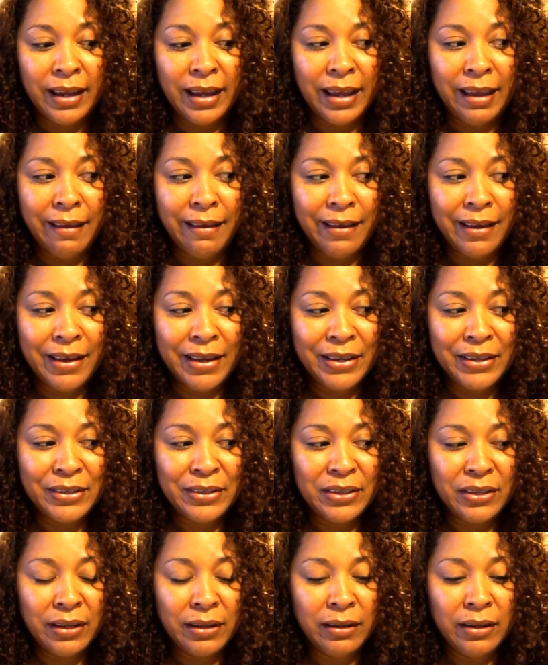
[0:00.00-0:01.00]

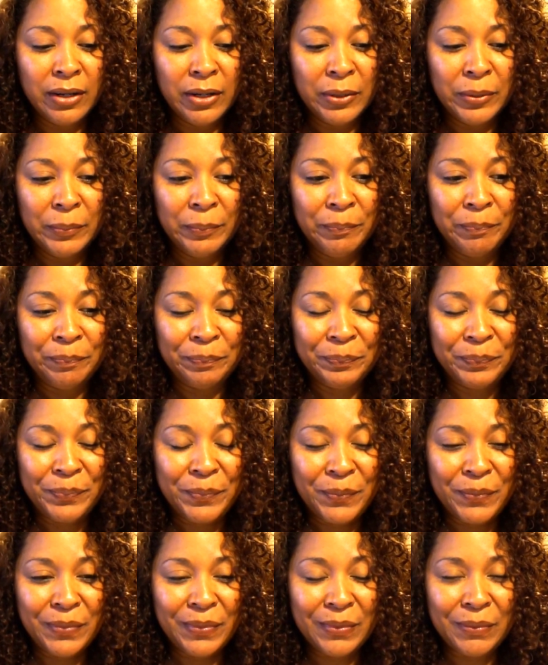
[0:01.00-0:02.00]
and
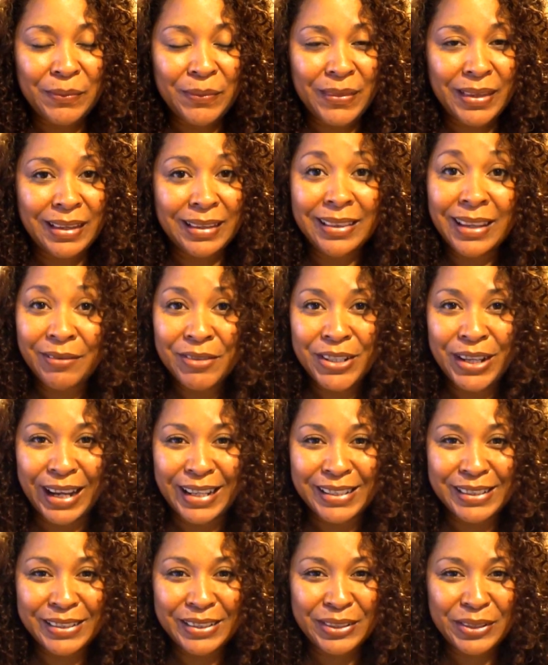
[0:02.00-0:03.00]
um, love you
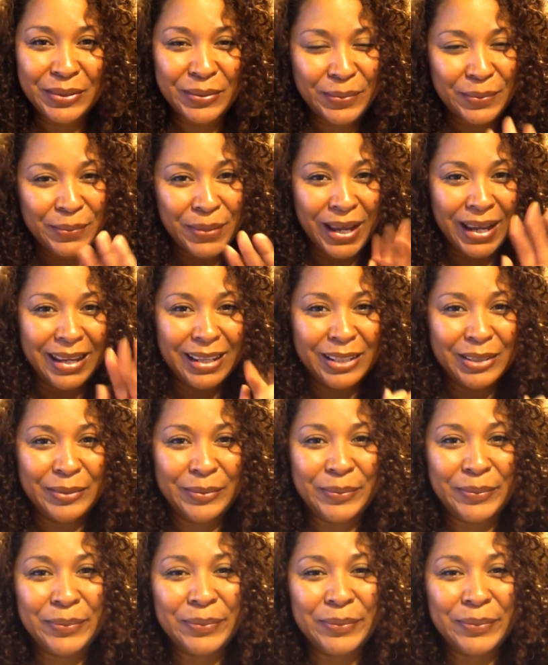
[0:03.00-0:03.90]
guys. Bye.